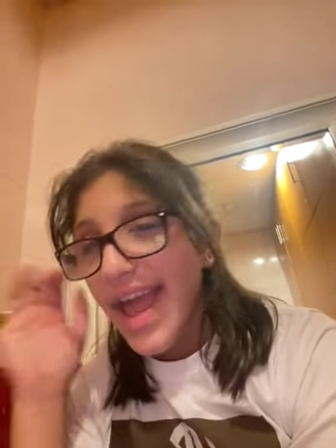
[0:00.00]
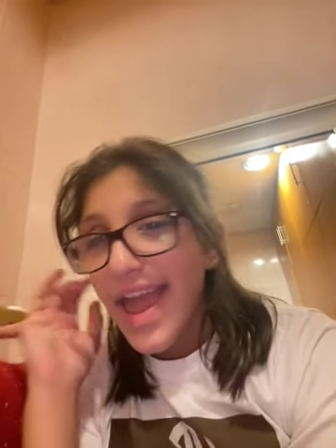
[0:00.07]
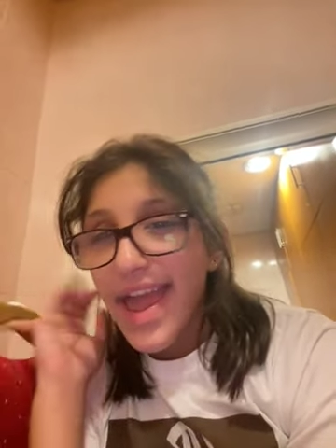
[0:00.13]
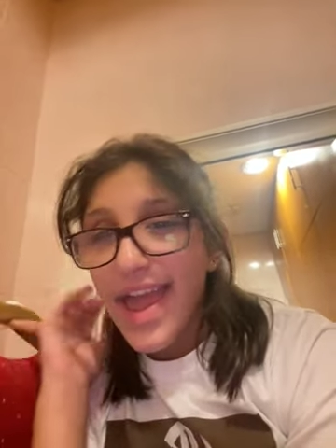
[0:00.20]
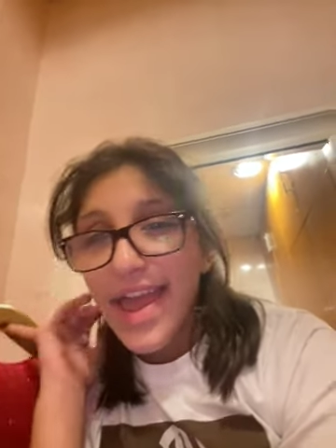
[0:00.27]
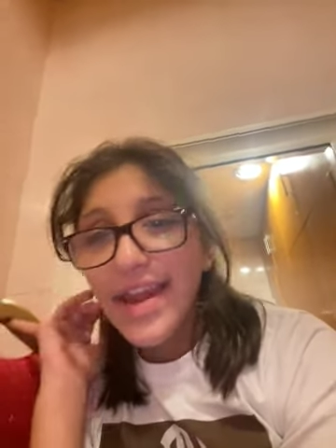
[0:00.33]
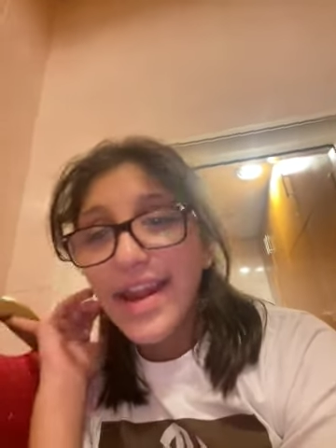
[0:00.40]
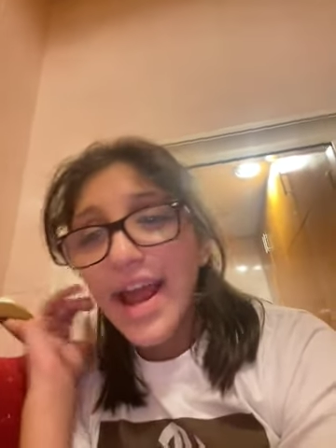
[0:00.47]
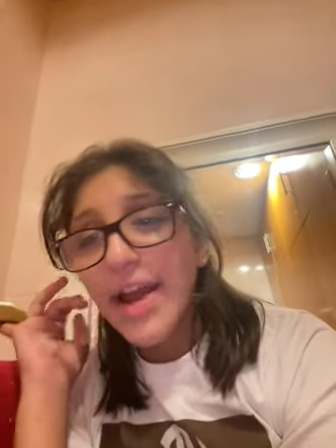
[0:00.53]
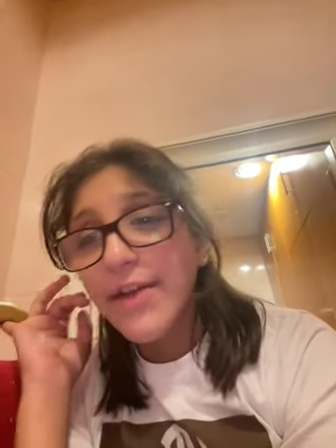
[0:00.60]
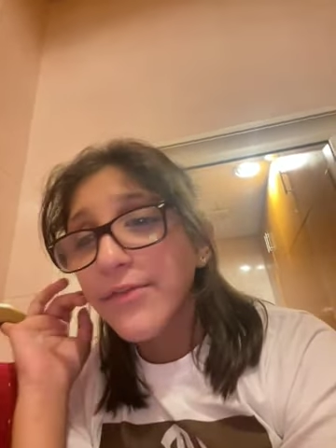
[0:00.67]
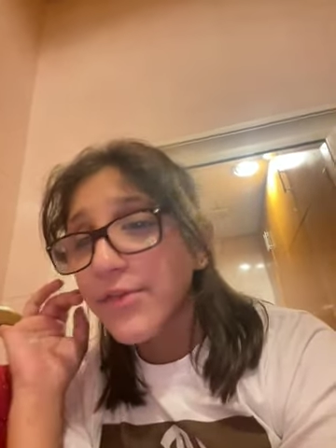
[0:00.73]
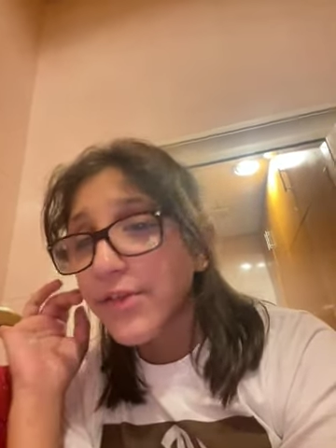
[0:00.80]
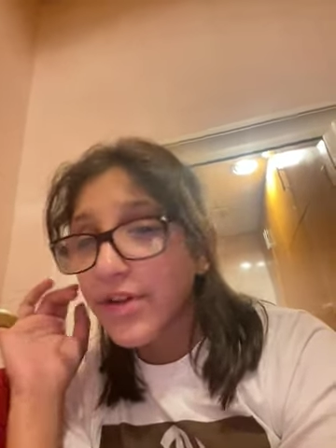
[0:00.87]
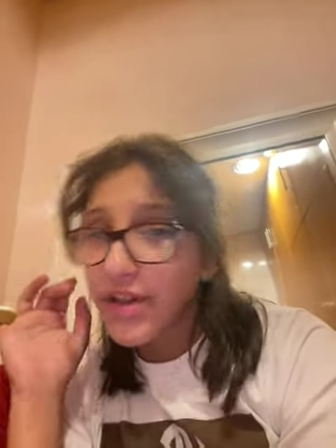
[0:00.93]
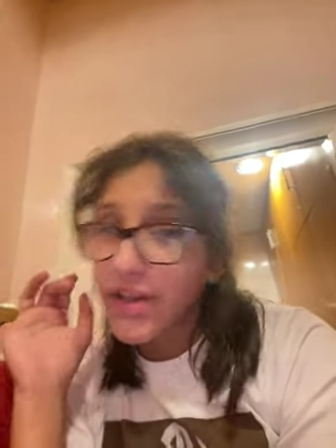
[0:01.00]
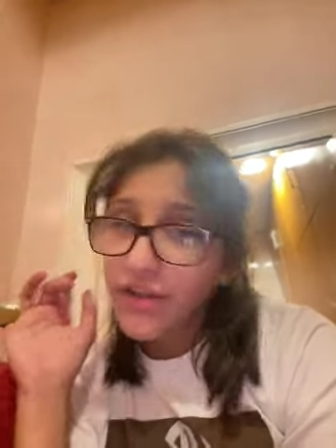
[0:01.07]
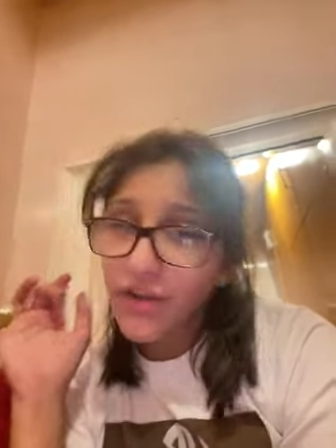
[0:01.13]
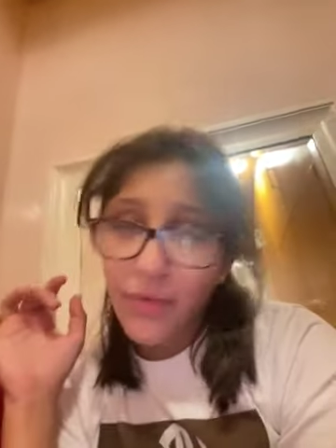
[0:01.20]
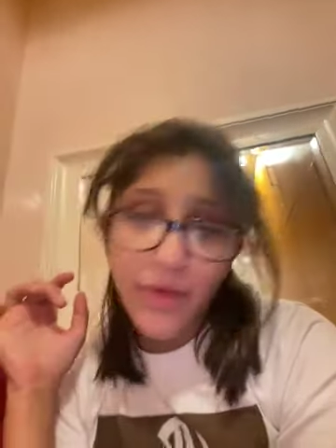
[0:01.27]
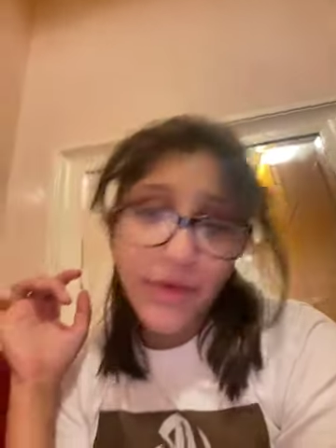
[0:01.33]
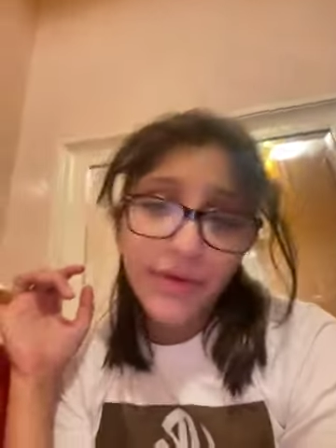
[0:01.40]
And I really
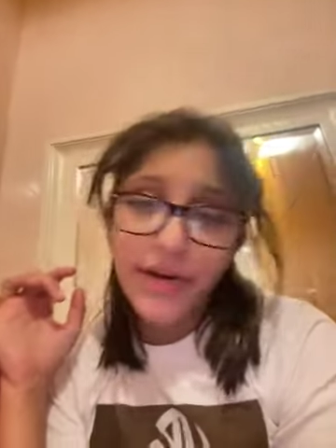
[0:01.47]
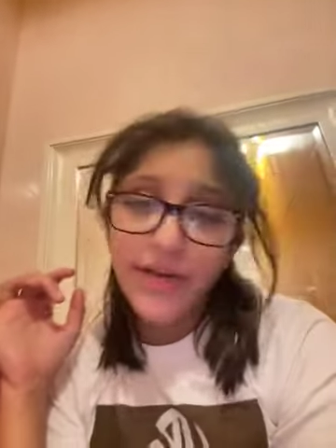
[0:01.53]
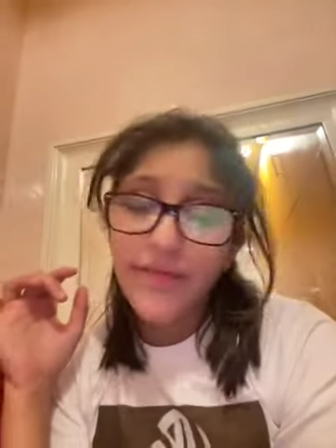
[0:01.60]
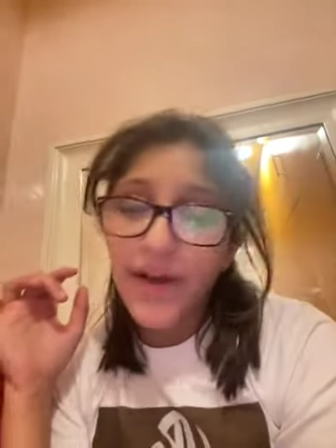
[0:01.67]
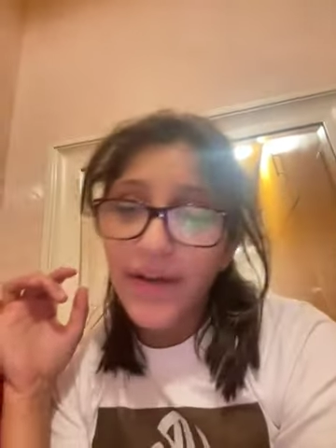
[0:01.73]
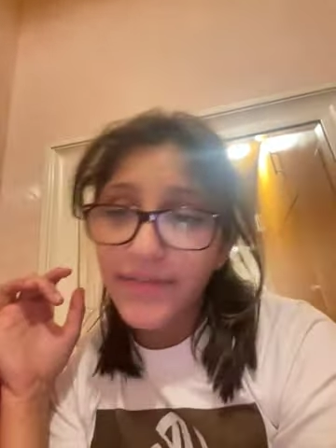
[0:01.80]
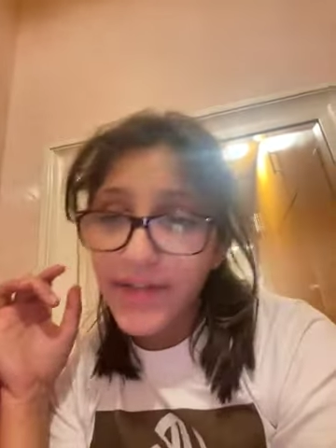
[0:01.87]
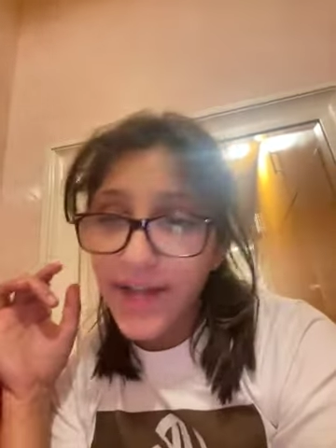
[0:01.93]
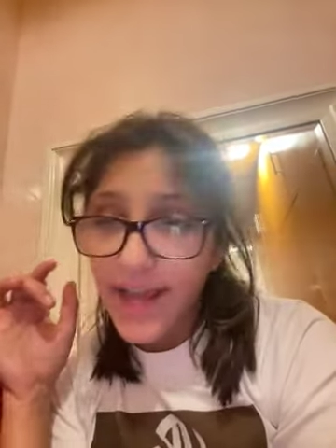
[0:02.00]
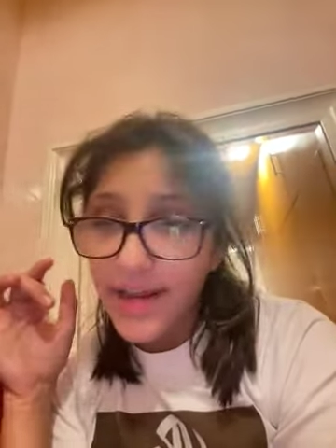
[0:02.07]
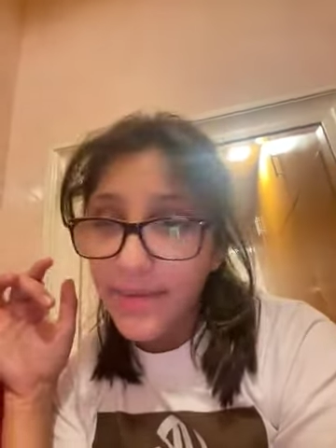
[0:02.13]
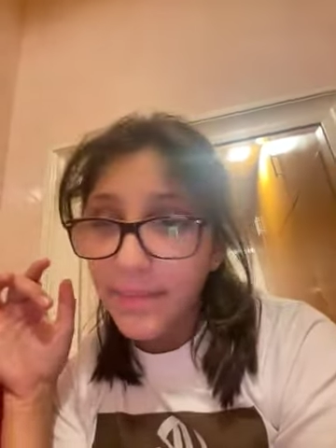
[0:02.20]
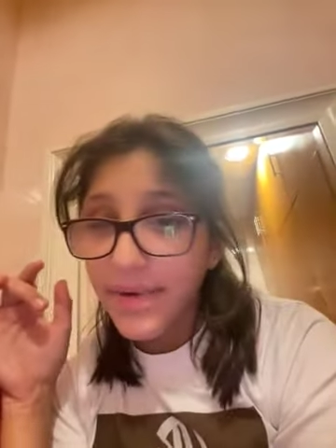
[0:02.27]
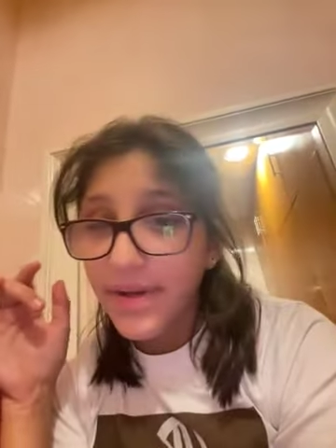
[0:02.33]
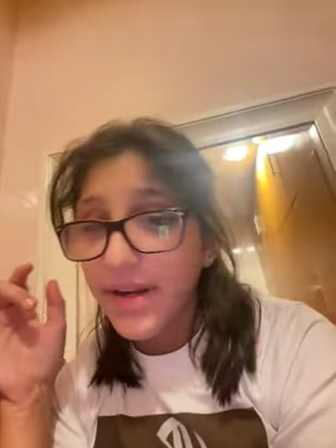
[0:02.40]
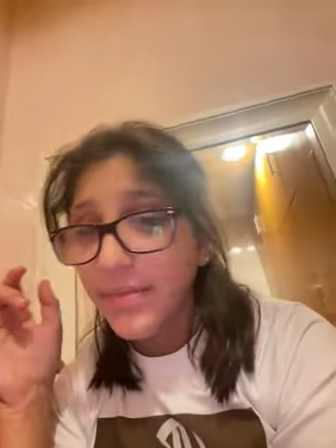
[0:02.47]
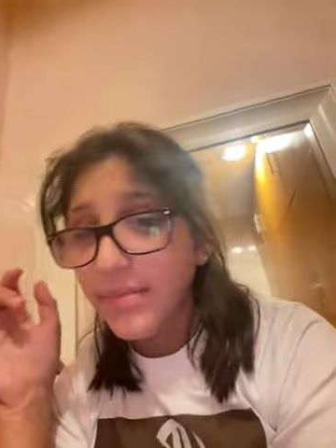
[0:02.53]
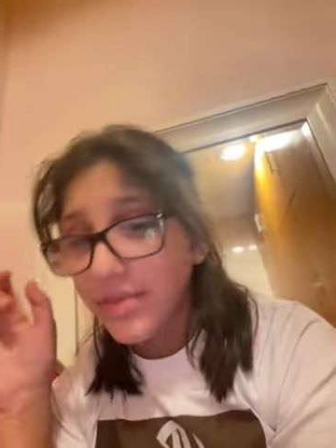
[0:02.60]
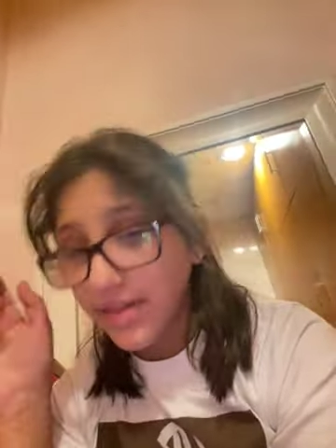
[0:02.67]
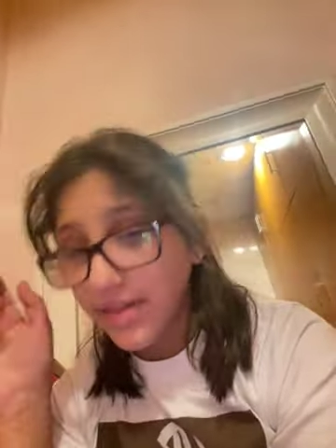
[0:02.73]
don't want grade 5 to end, but I'm